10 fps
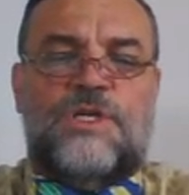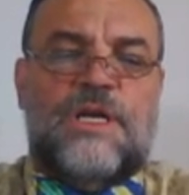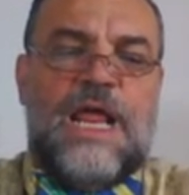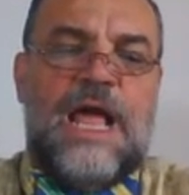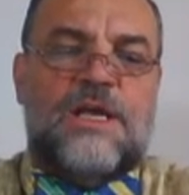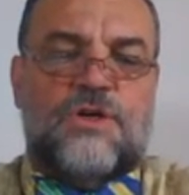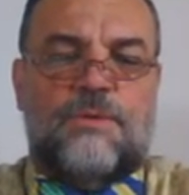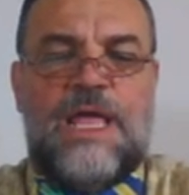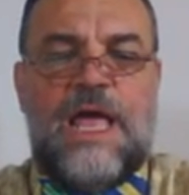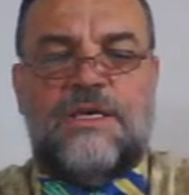ask
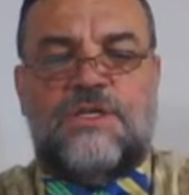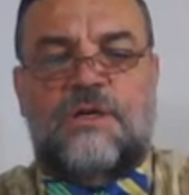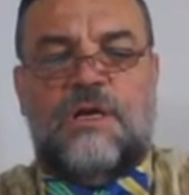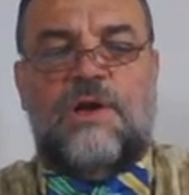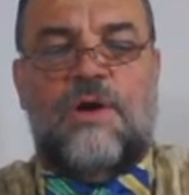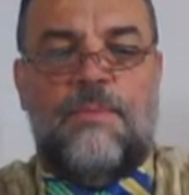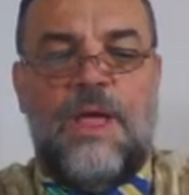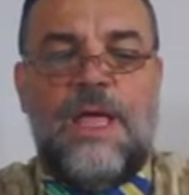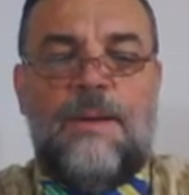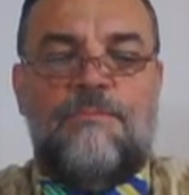or be asked to clear
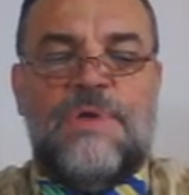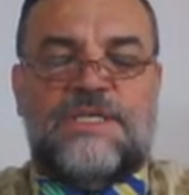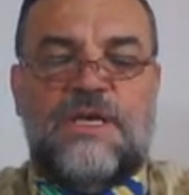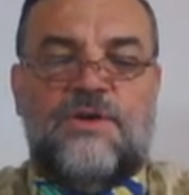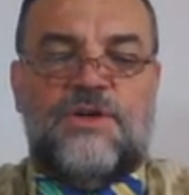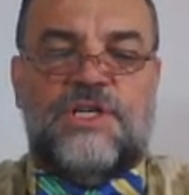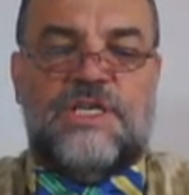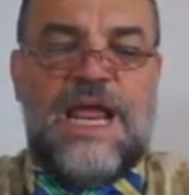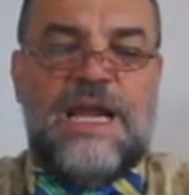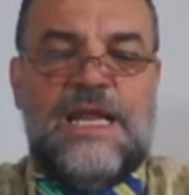up
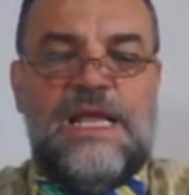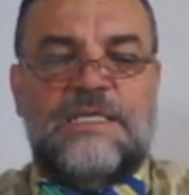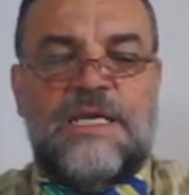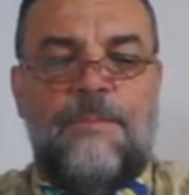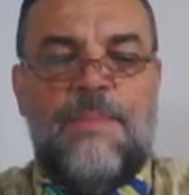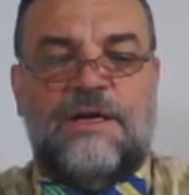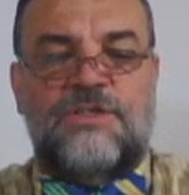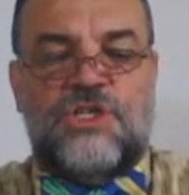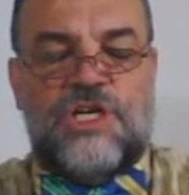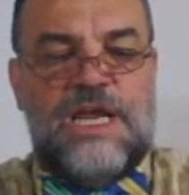misunderstandings
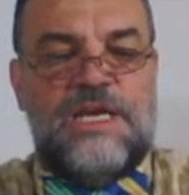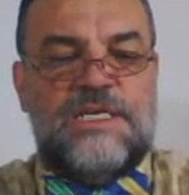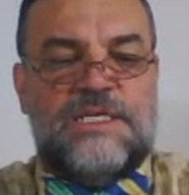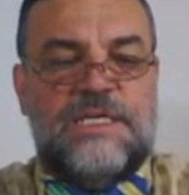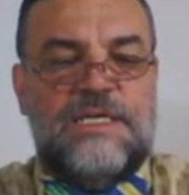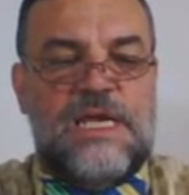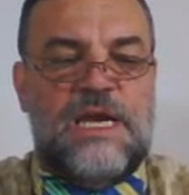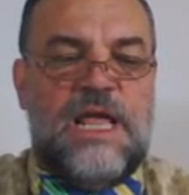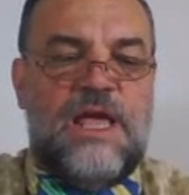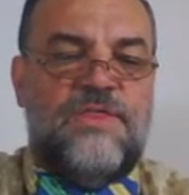about changes in
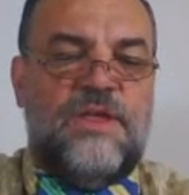DNA.